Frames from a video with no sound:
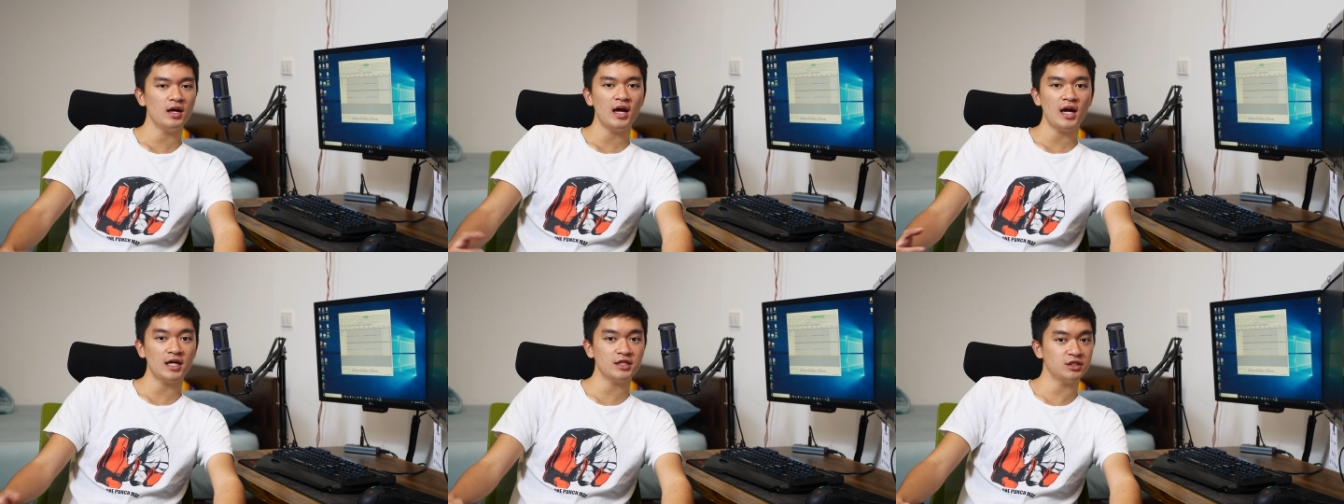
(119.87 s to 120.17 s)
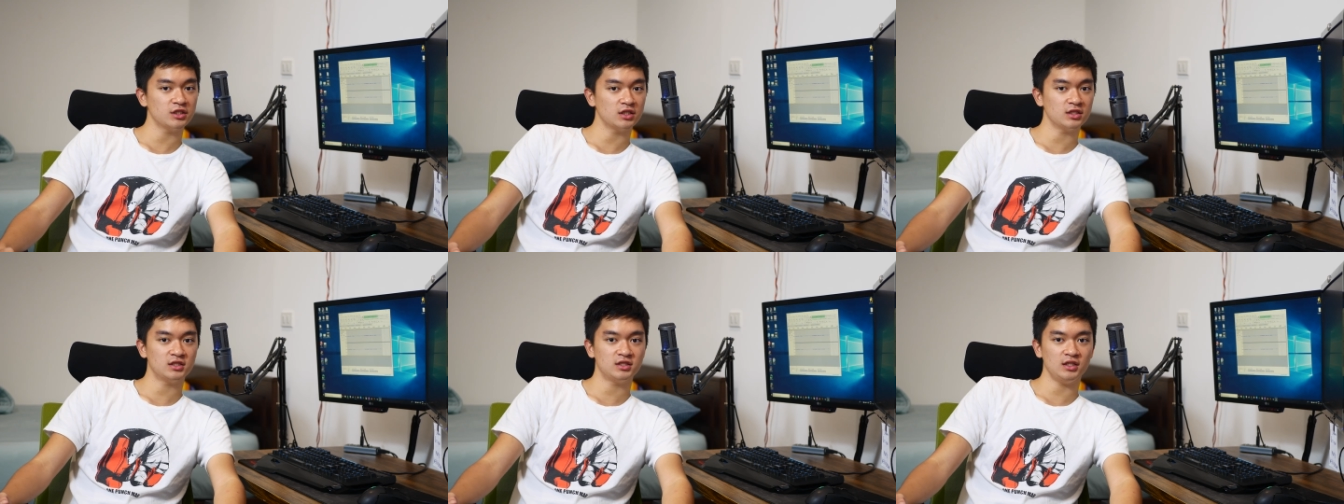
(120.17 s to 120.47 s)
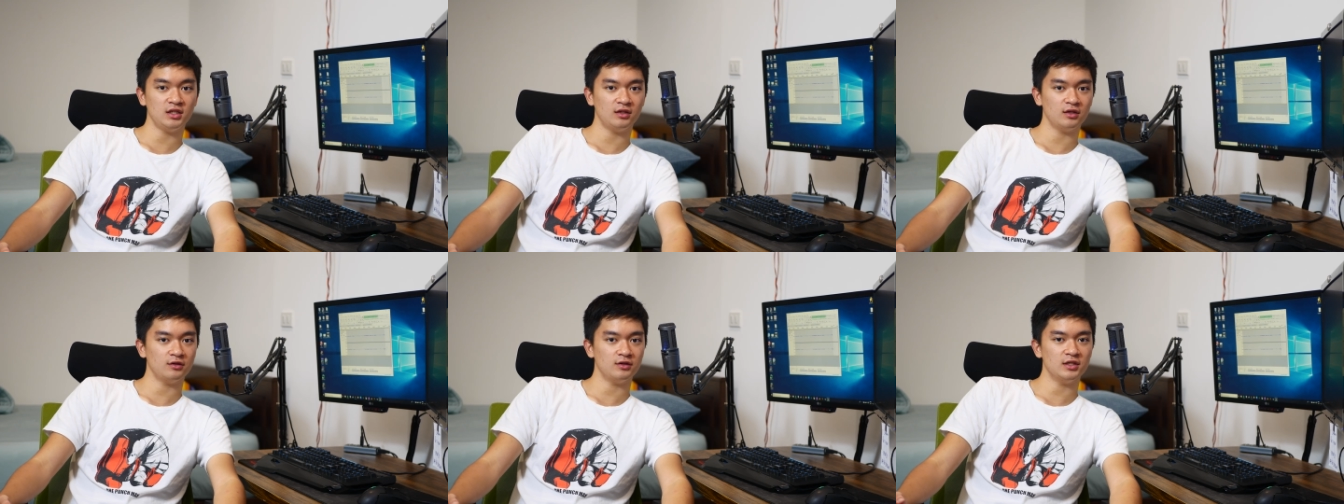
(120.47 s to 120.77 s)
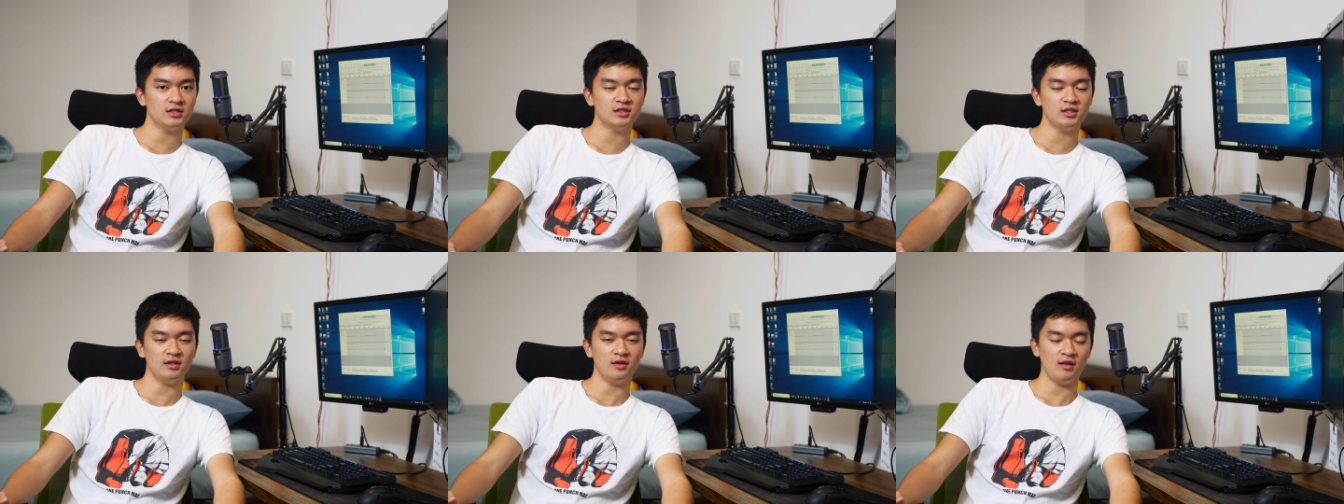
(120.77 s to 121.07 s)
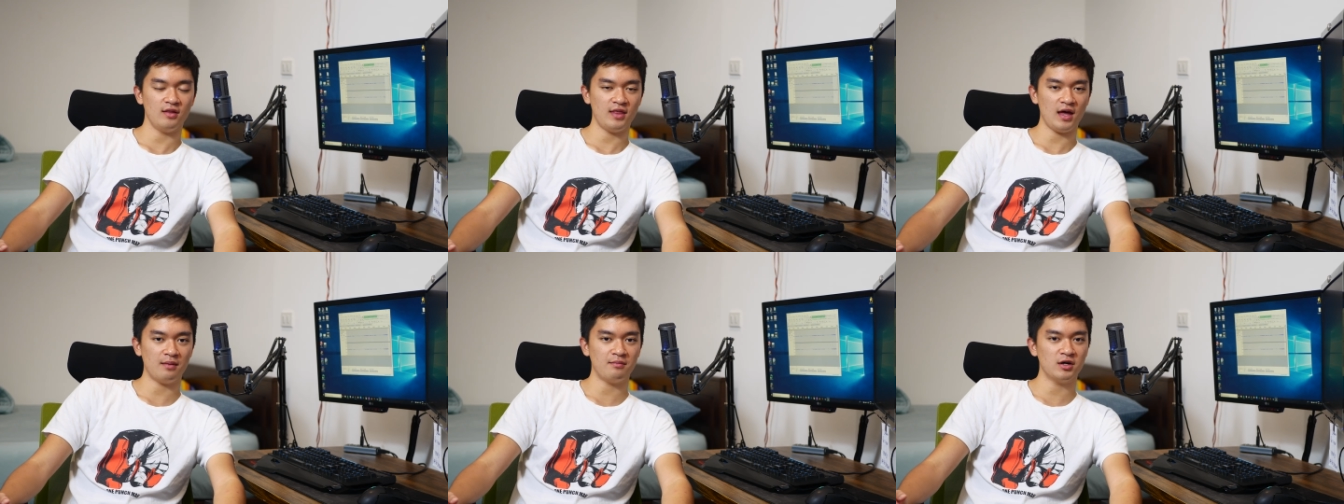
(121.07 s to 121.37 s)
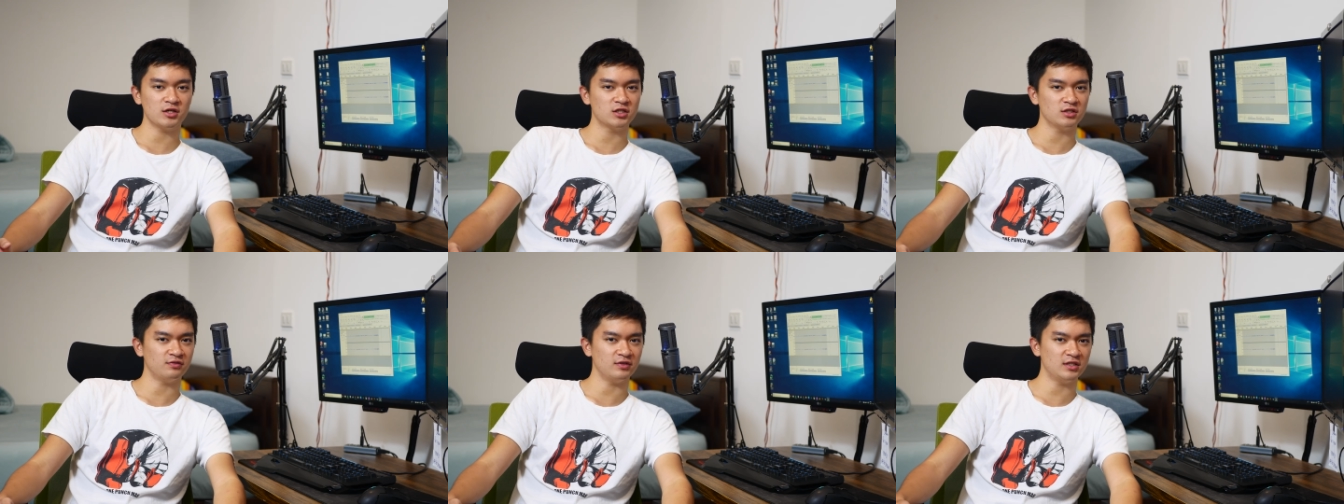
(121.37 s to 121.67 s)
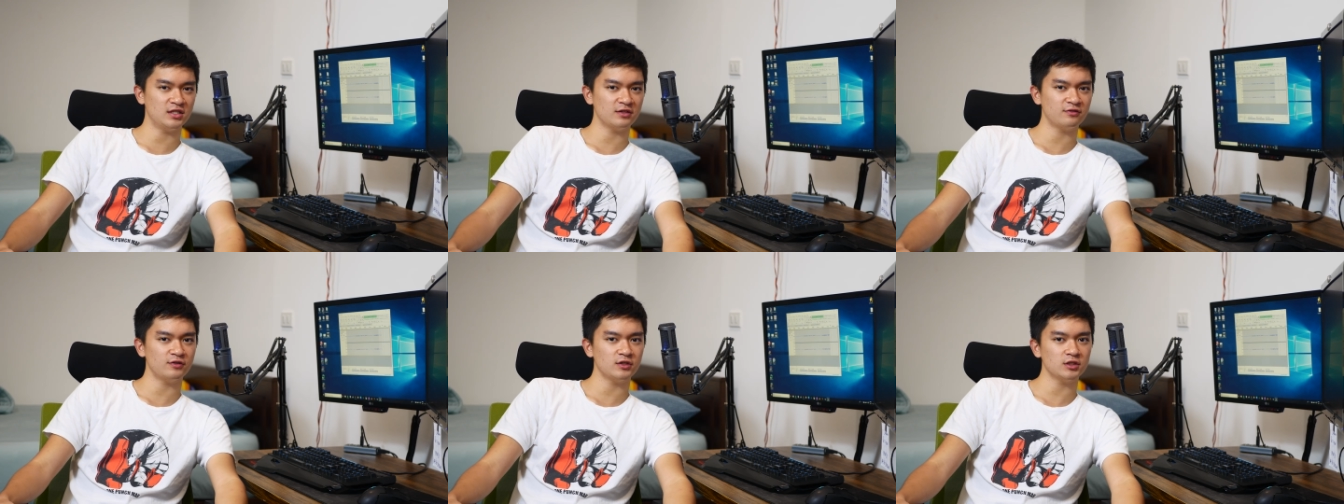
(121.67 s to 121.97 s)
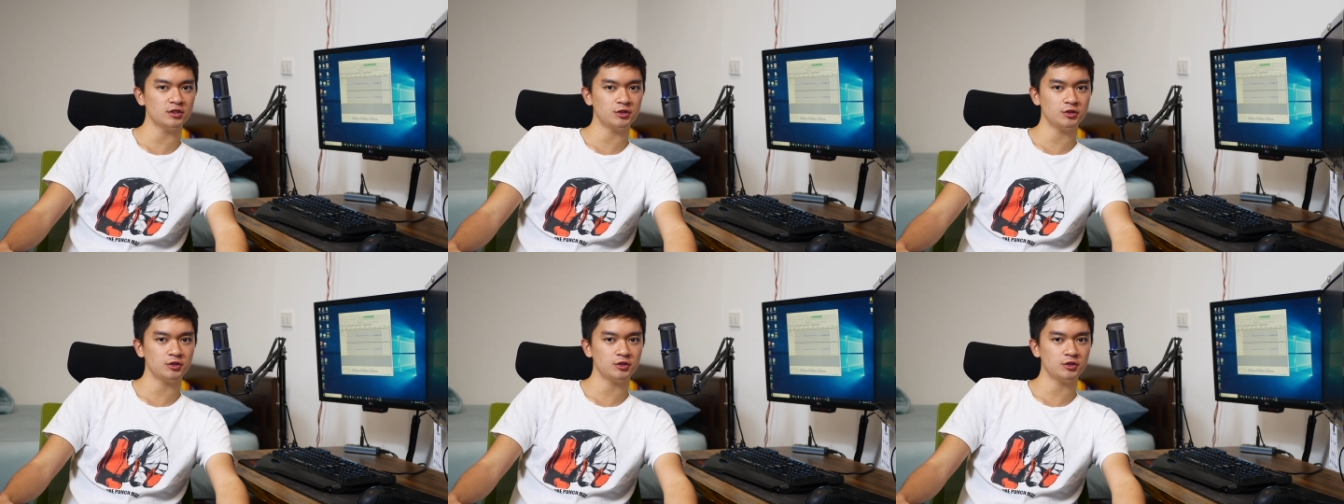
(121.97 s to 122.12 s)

As you can see, there isn't that much of a difference